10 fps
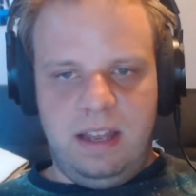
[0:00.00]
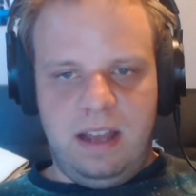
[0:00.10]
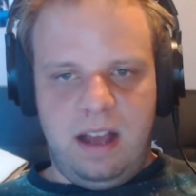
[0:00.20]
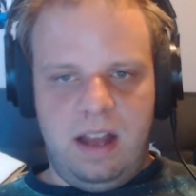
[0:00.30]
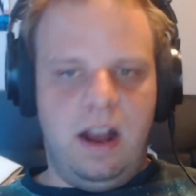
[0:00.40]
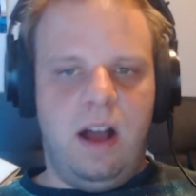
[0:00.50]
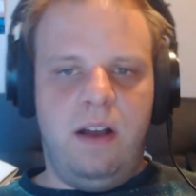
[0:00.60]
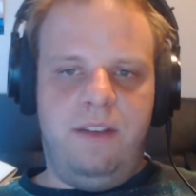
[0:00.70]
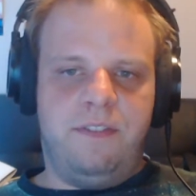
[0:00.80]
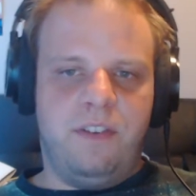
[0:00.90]

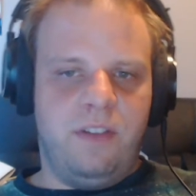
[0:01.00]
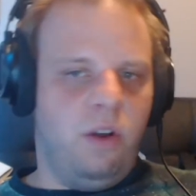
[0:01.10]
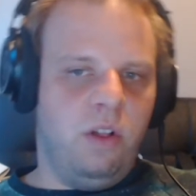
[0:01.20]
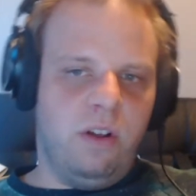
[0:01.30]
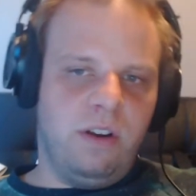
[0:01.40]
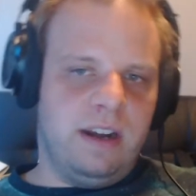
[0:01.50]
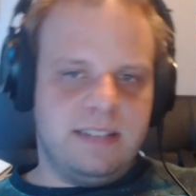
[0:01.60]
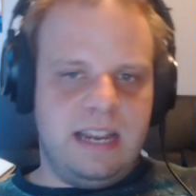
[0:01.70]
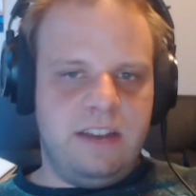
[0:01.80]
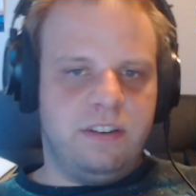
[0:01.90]
for the whole
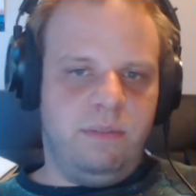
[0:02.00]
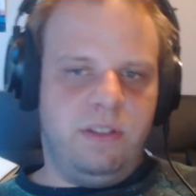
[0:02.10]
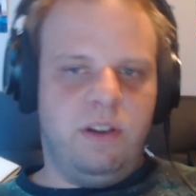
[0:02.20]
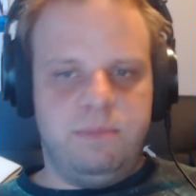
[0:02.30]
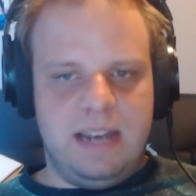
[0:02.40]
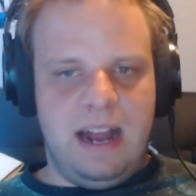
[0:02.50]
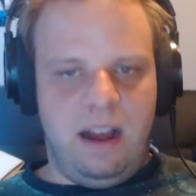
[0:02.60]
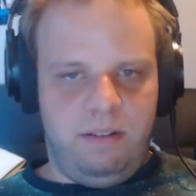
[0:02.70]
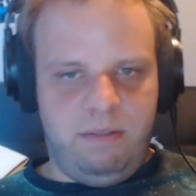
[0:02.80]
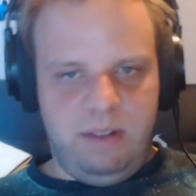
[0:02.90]
organization with
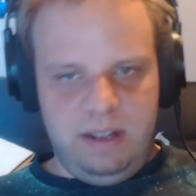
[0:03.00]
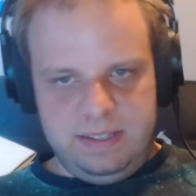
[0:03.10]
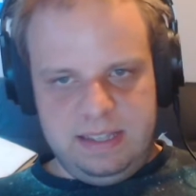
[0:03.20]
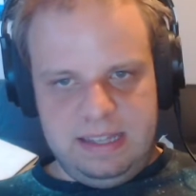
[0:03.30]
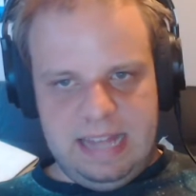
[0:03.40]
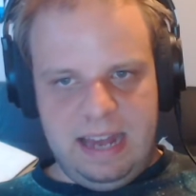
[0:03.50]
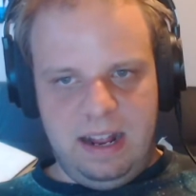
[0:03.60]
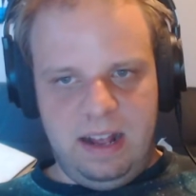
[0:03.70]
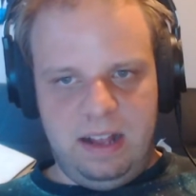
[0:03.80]
HomesNOW was that